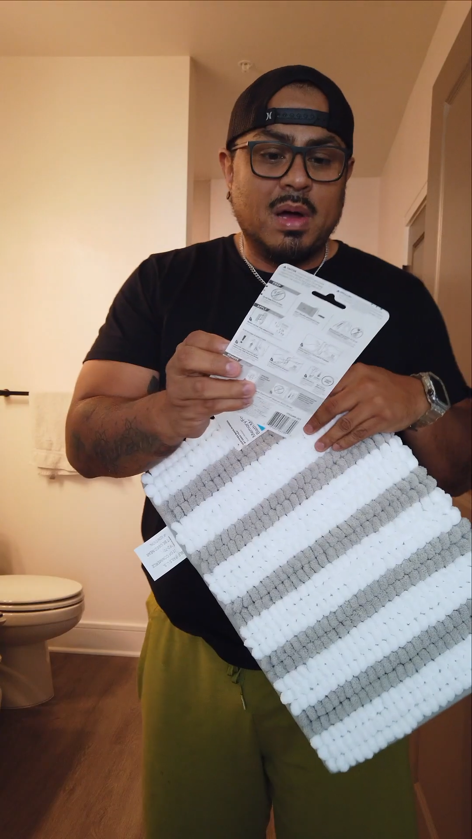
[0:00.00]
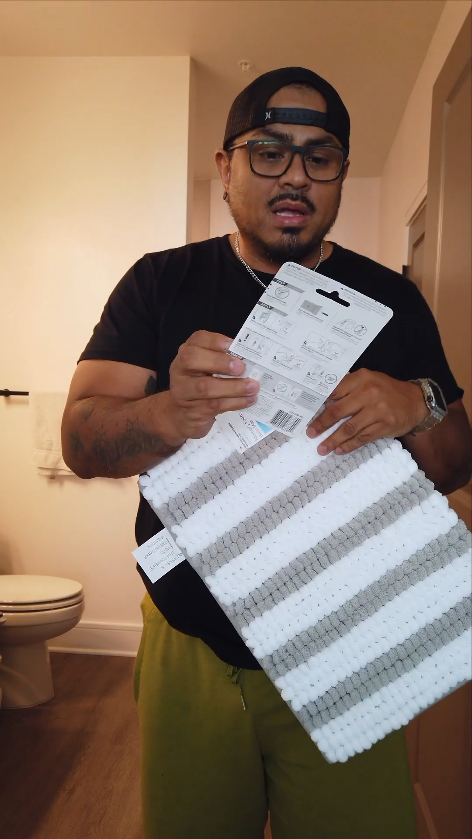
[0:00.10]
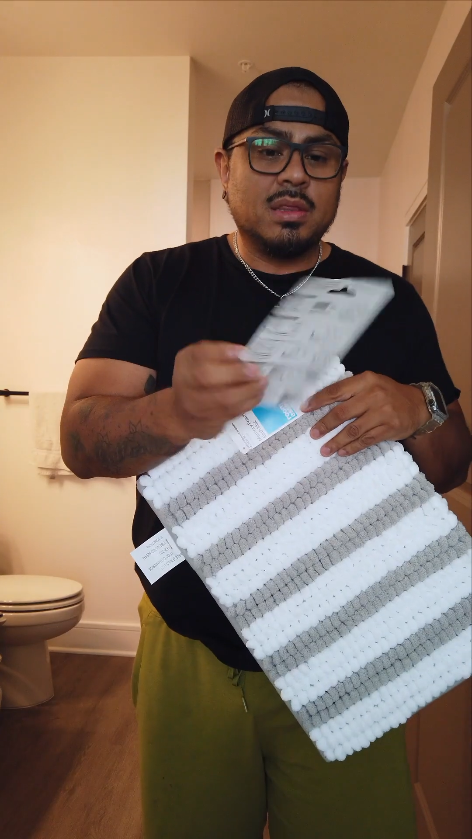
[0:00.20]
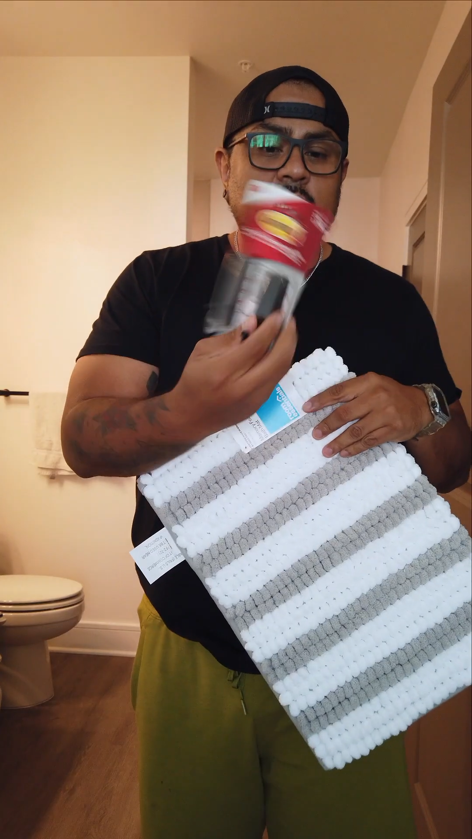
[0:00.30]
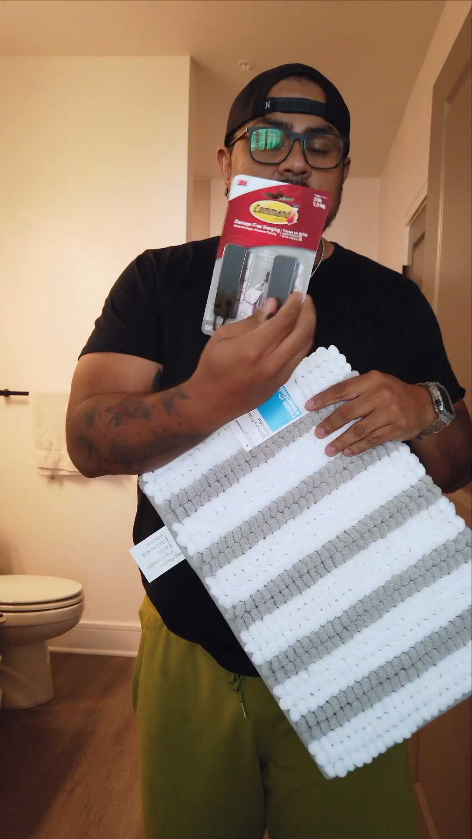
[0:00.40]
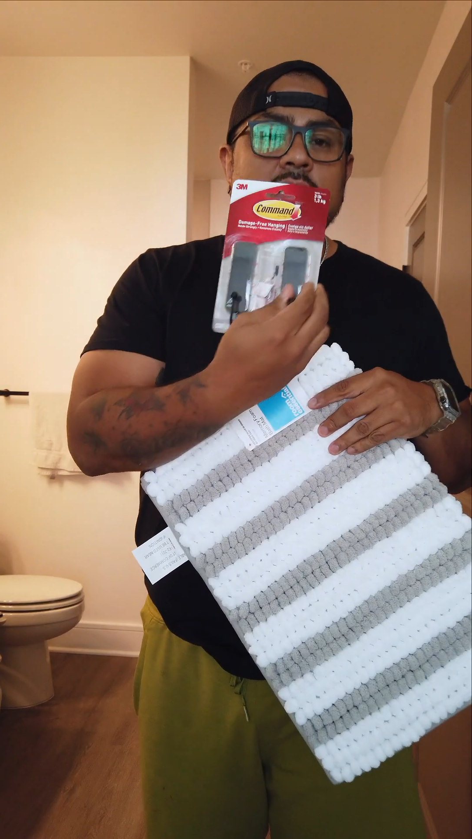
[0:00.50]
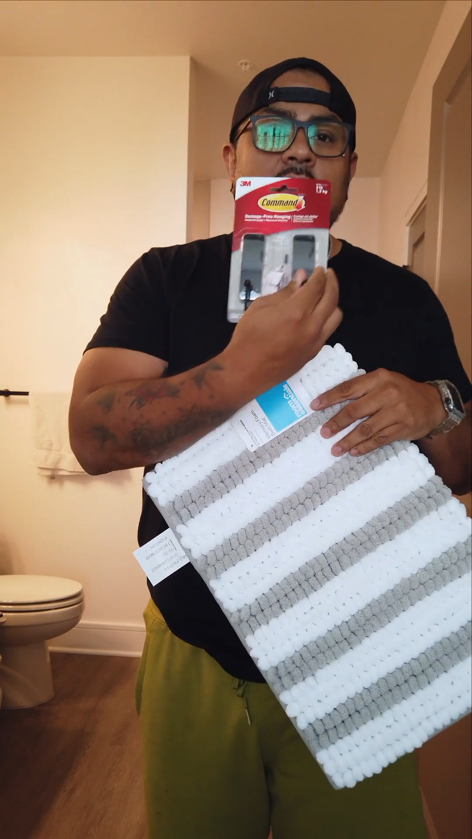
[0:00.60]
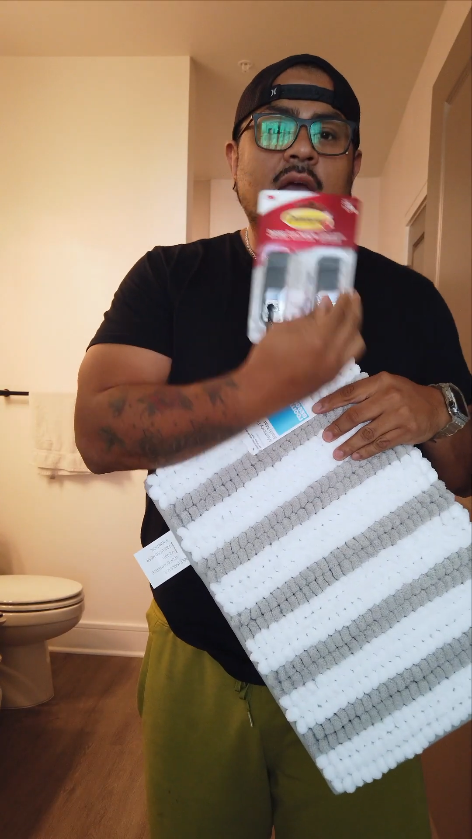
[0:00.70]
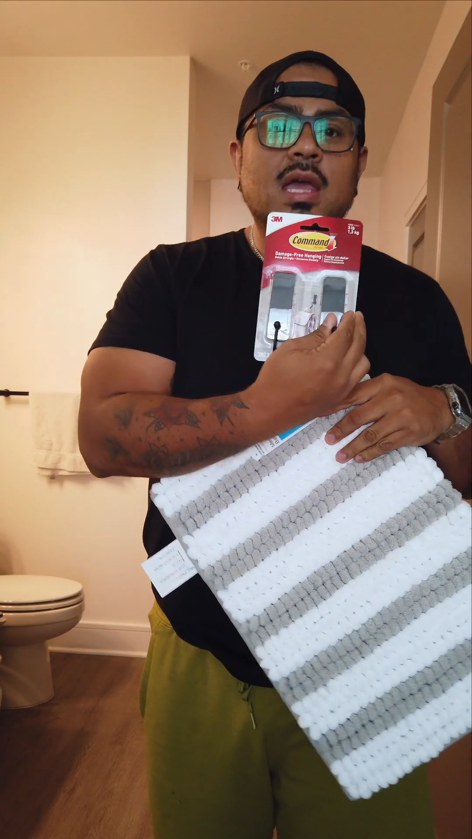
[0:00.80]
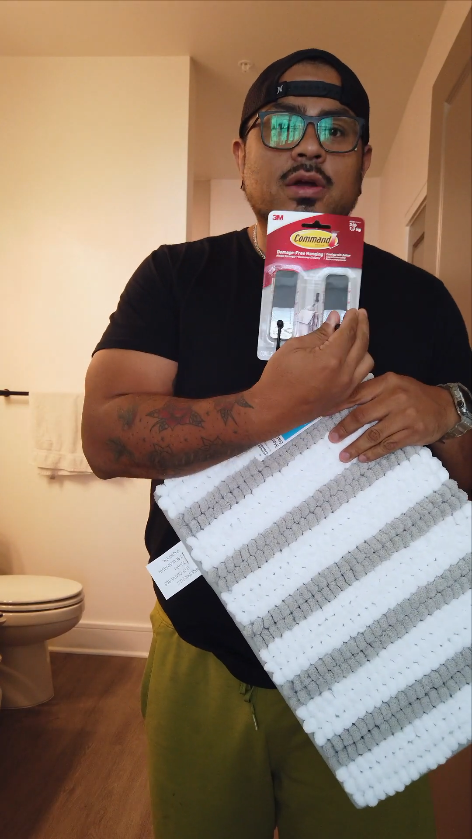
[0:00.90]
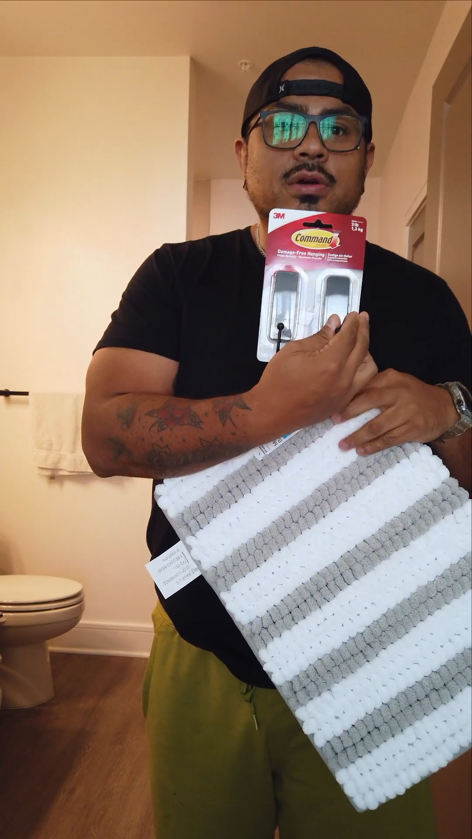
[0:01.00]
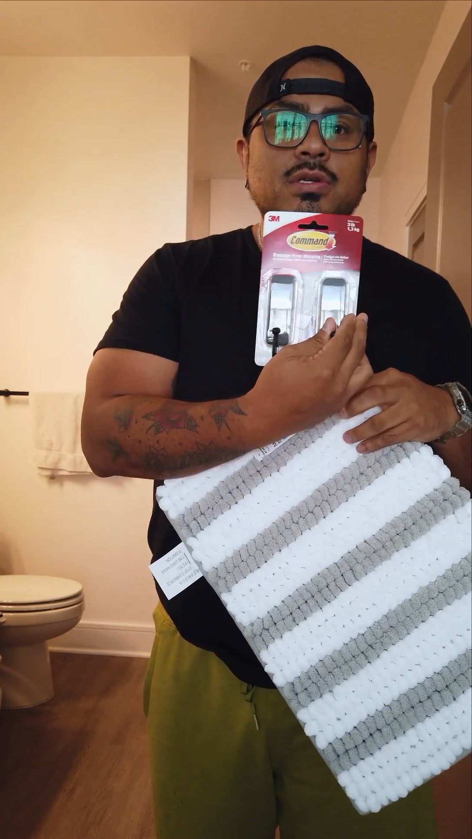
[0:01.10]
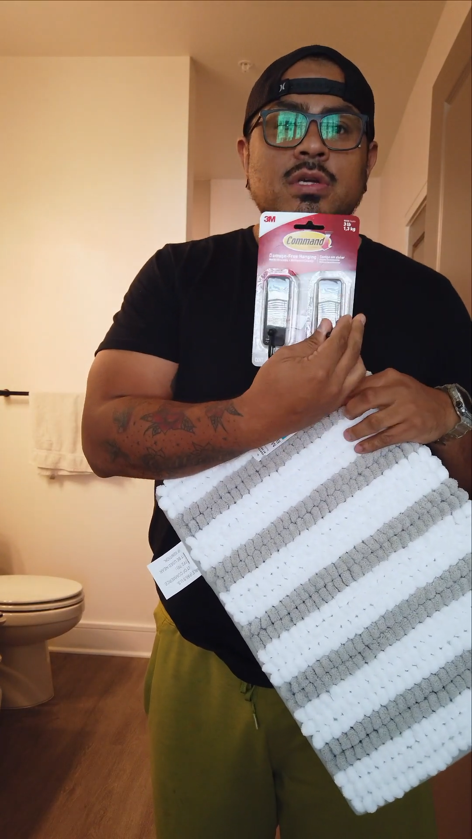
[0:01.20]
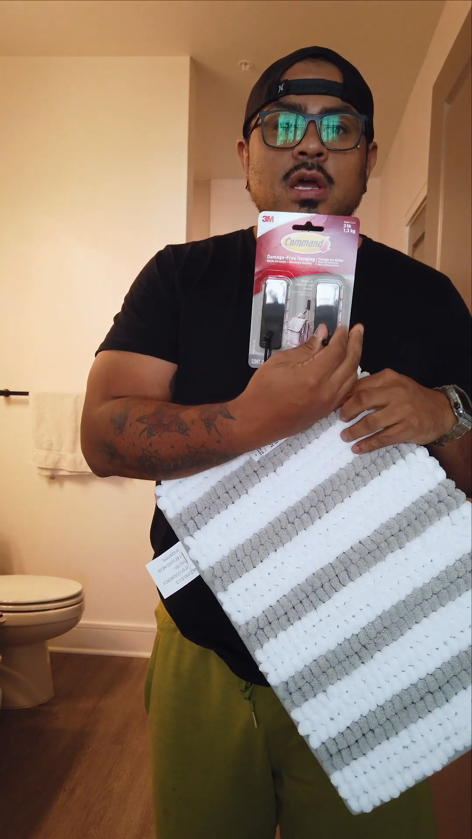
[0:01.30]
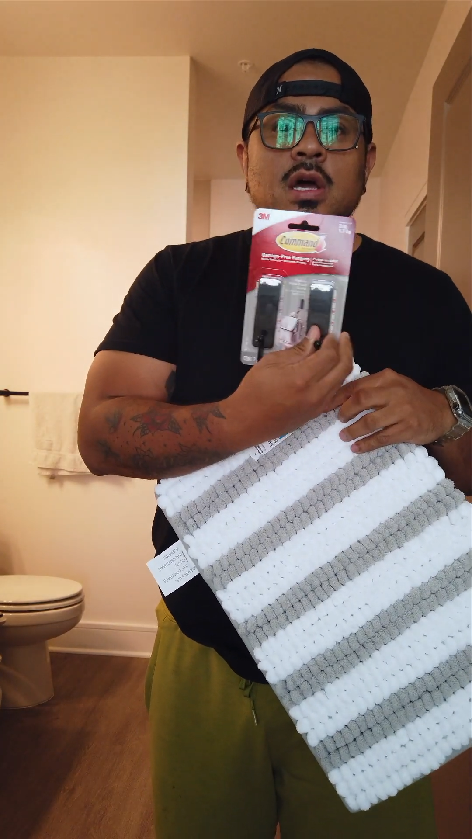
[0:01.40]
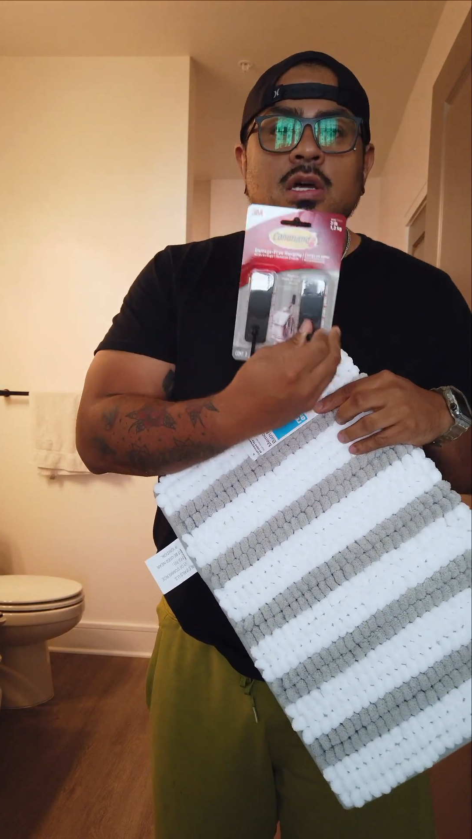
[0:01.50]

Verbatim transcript: bought these hangers